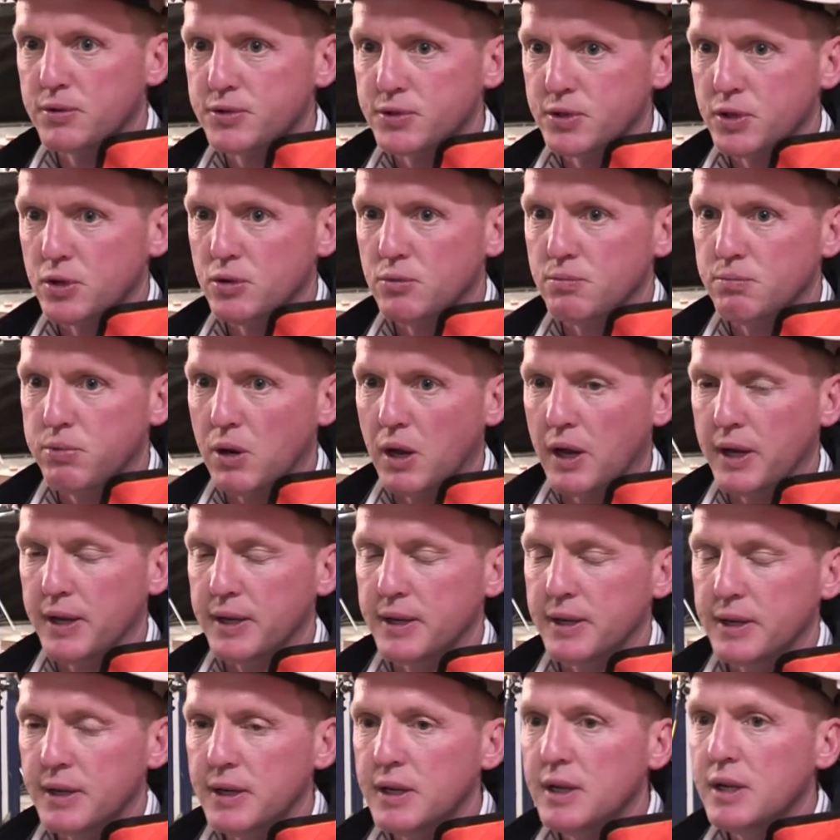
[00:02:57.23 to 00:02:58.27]
steel
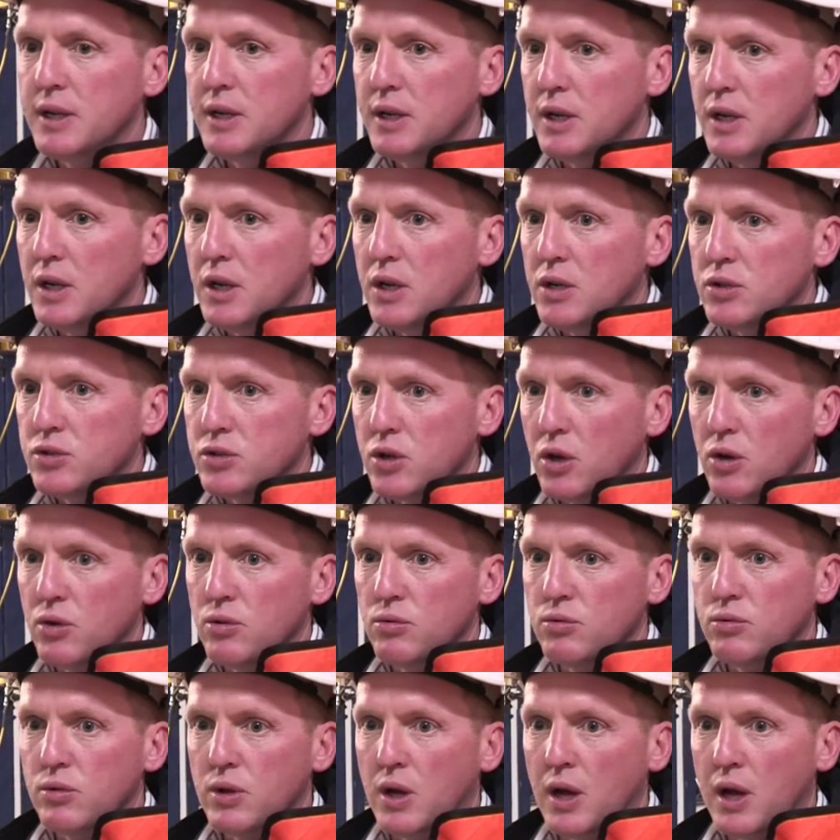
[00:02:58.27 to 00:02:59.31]
plate.
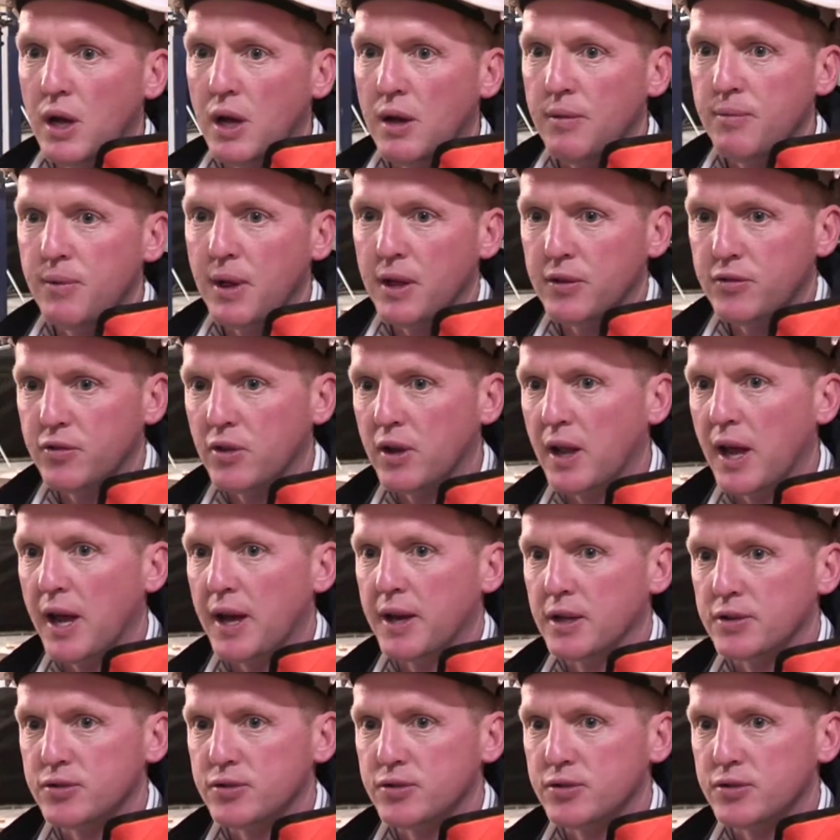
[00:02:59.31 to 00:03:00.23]
So that's allowed